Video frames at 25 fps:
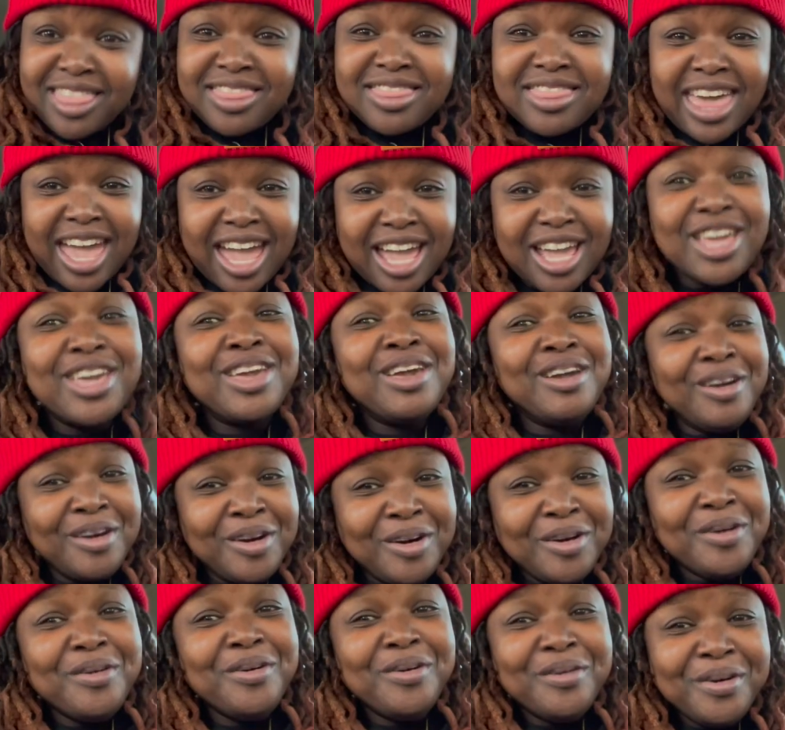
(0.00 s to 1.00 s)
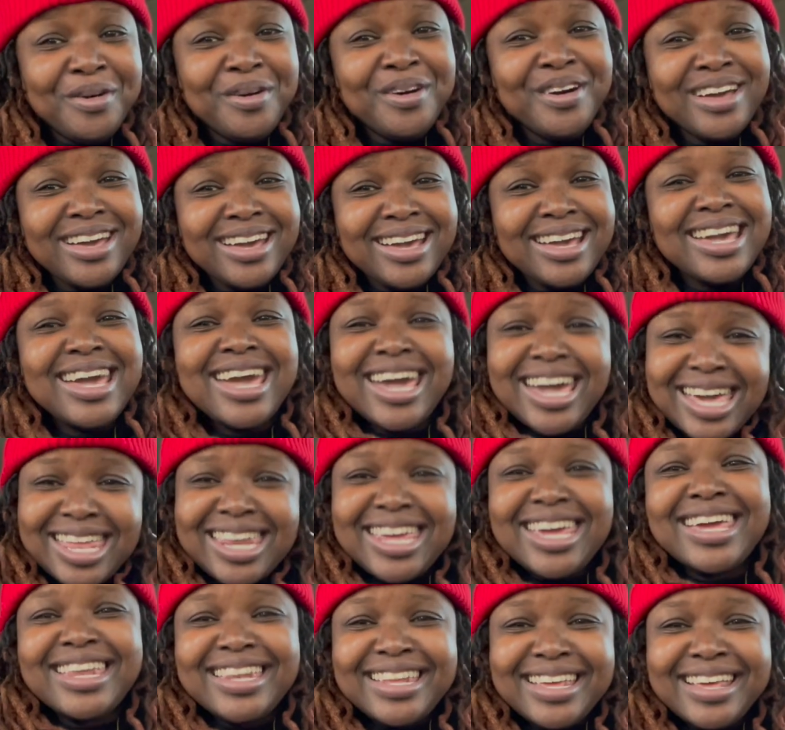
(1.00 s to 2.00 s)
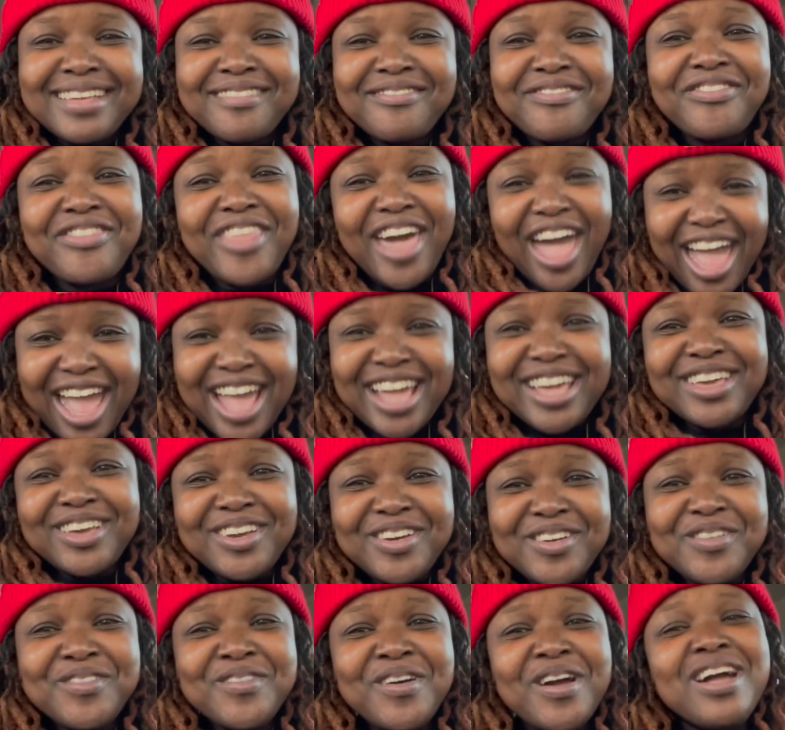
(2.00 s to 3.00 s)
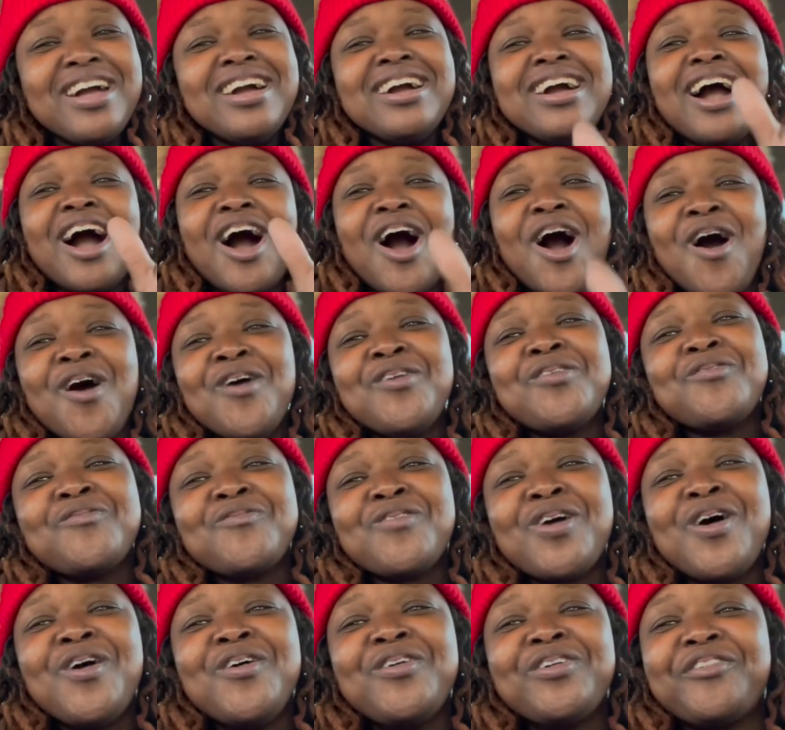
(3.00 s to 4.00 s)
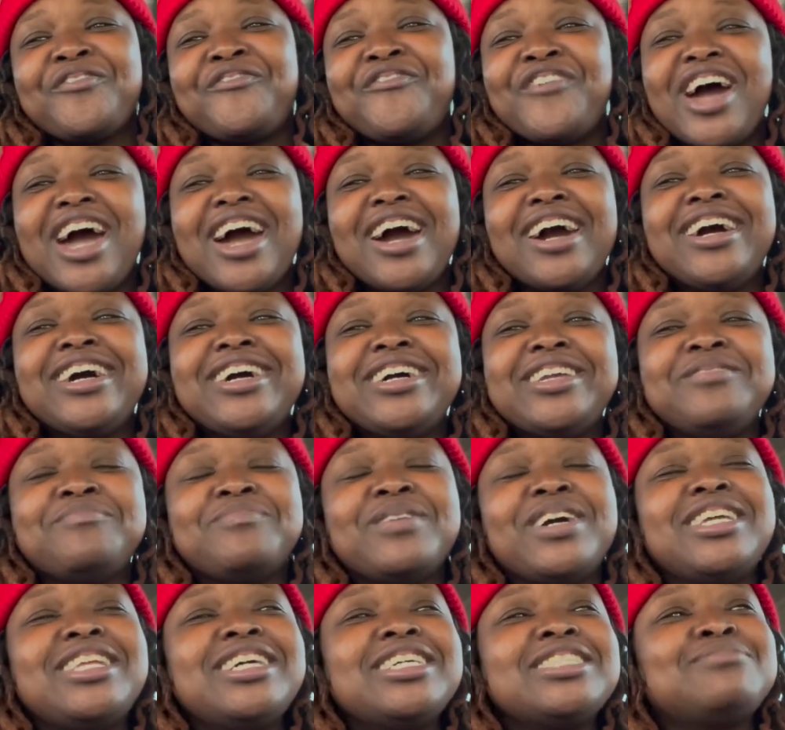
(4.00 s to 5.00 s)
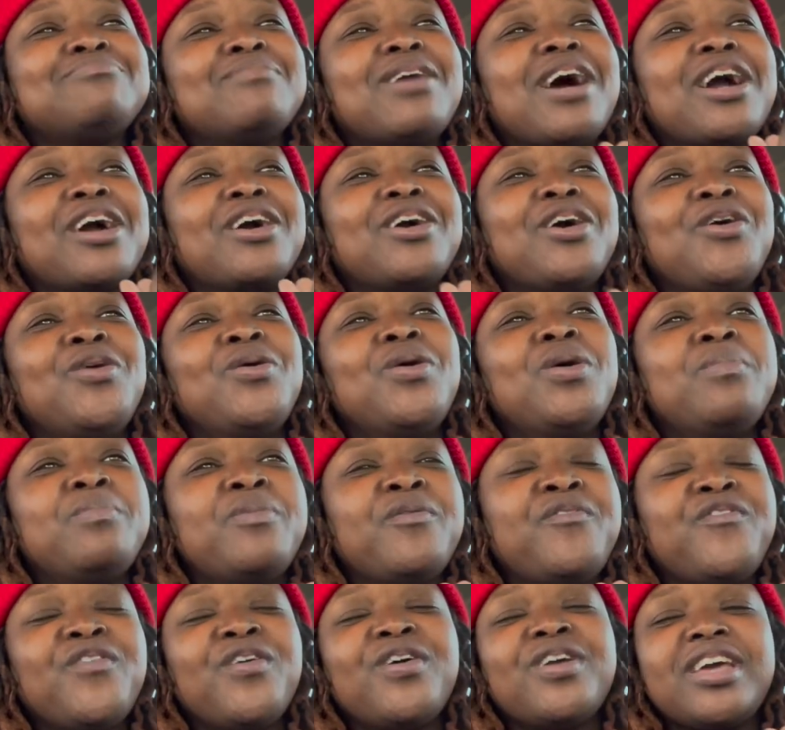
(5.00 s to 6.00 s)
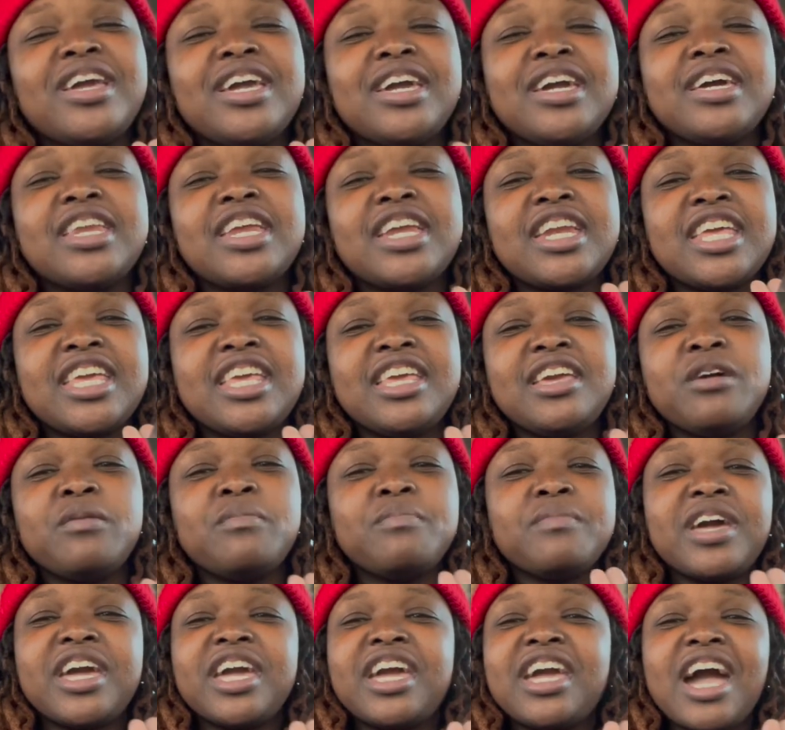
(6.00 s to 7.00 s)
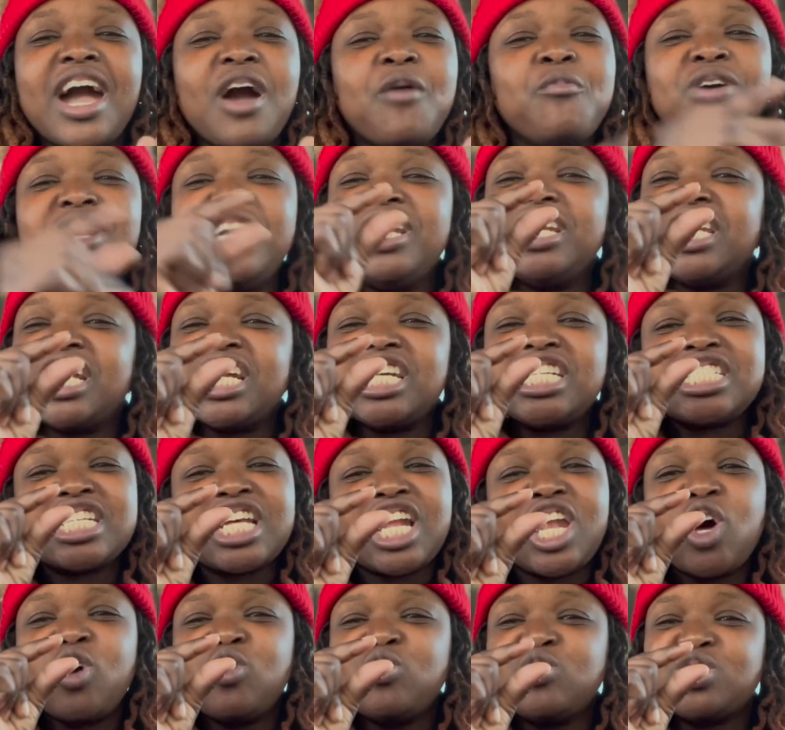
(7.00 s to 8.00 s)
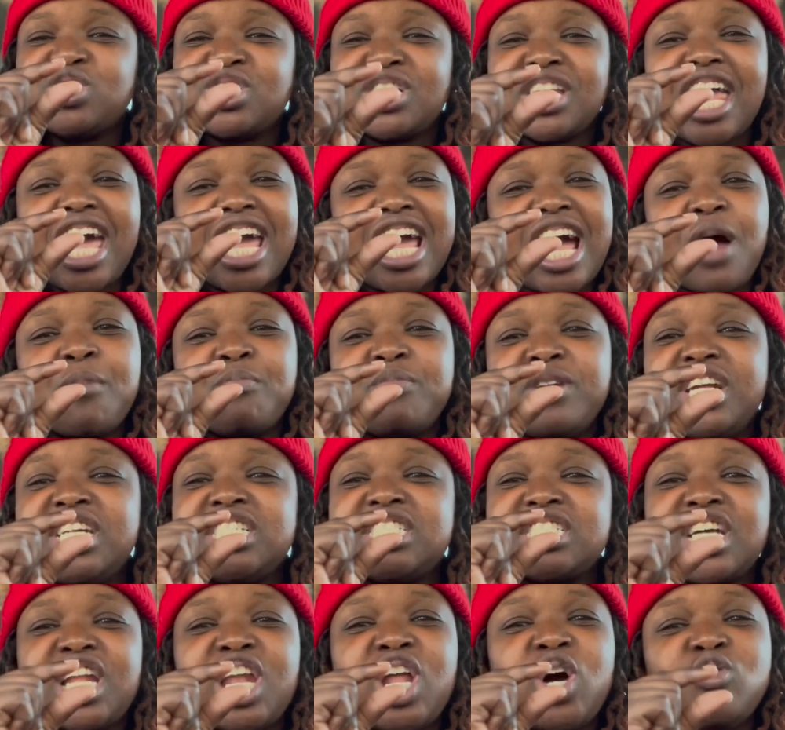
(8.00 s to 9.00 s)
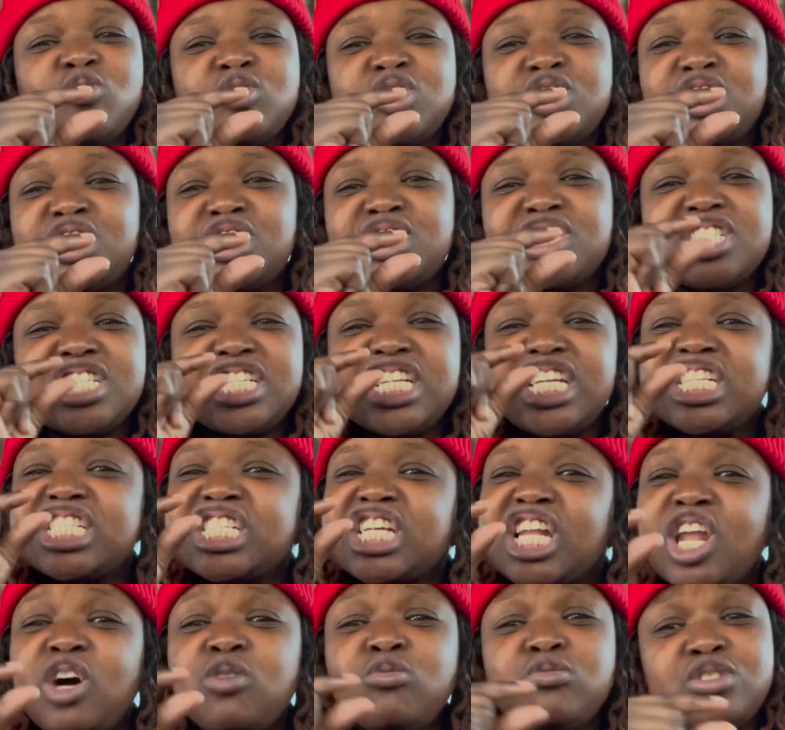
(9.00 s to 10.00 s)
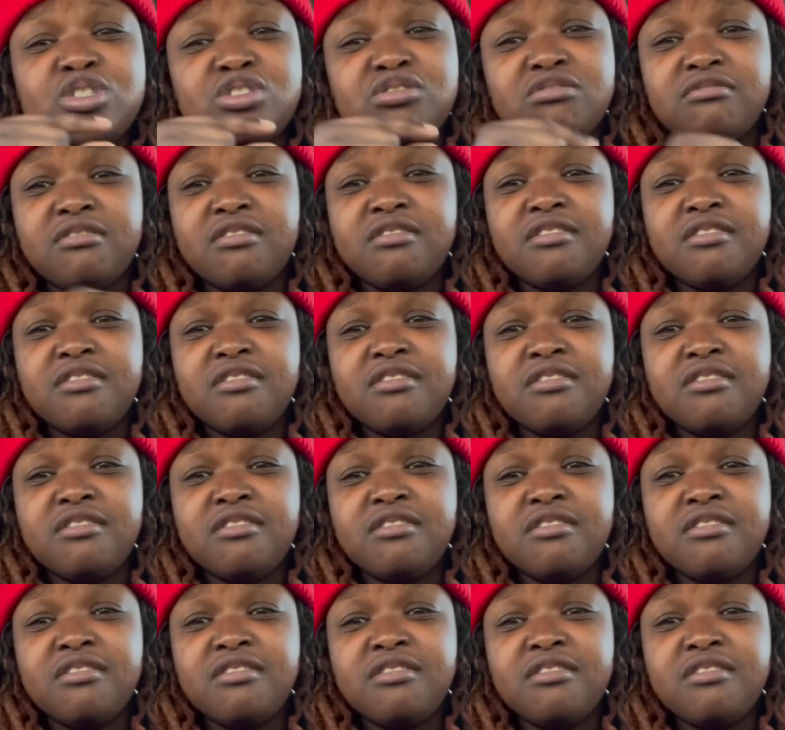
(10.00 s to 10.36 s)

Thank you. Hit it. Thank you. On the road to 500, man. That's my goal before the end of the year, man. We this close. Like, I'm this close. This close.